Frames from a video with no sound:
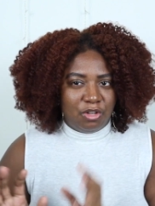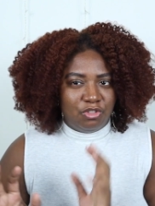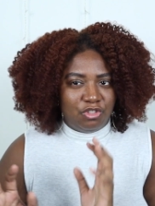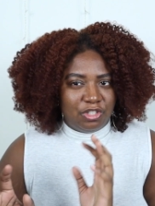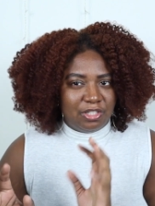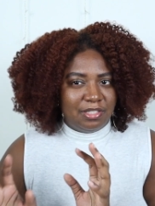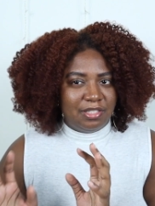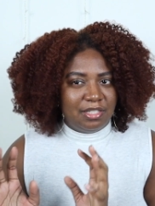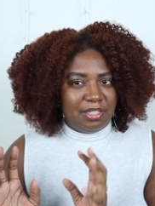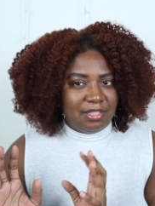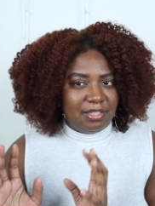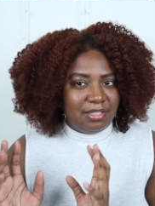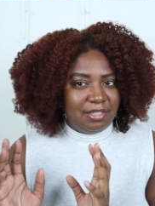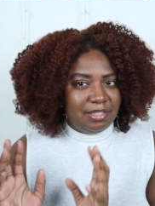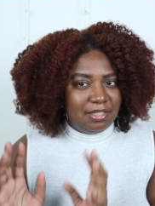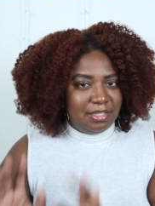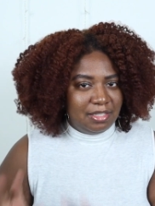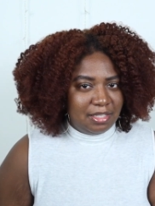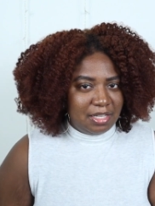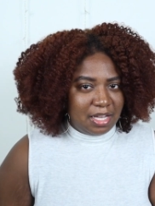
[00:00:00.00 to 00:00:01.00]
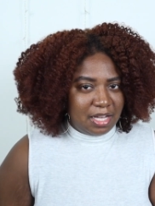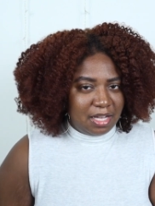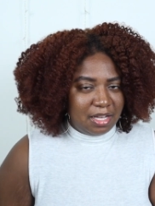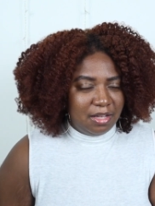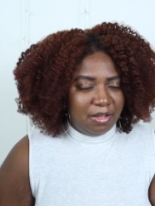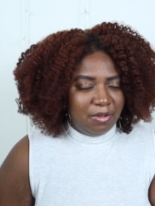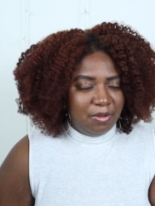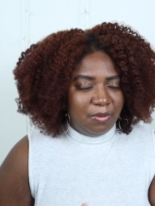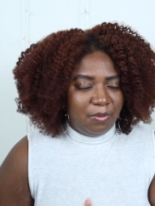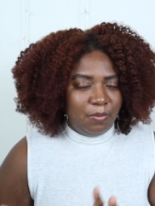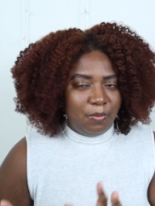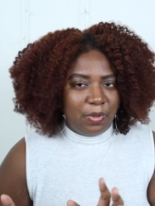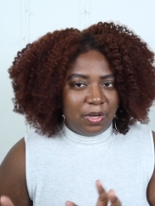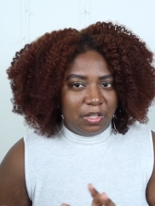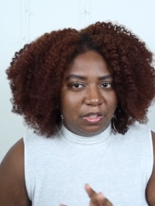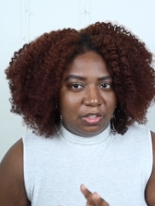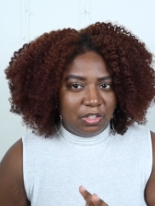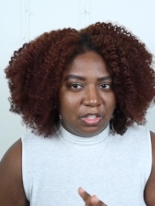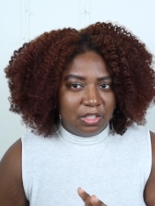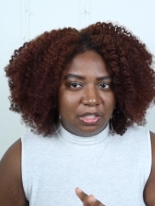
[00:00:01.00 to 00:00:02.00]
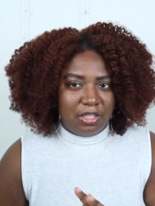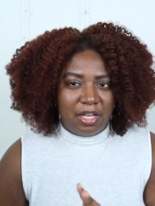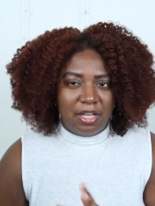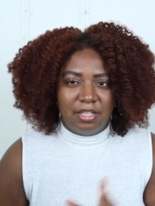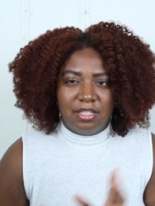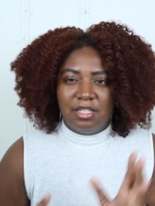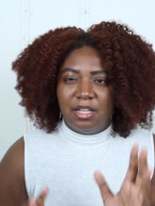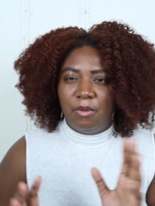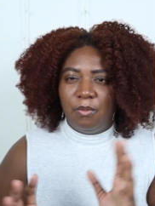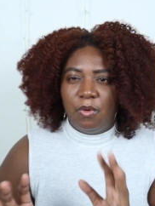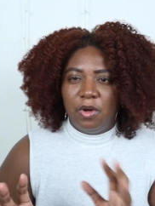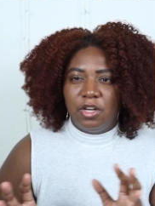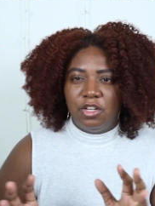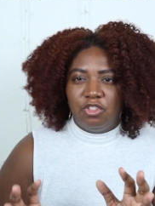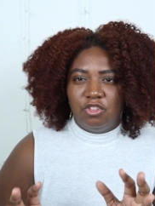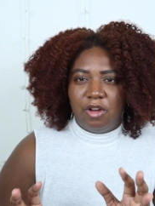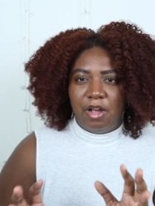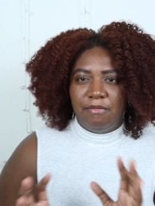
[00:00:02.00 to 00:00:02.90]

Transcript: just to see what it looked like because I want to try.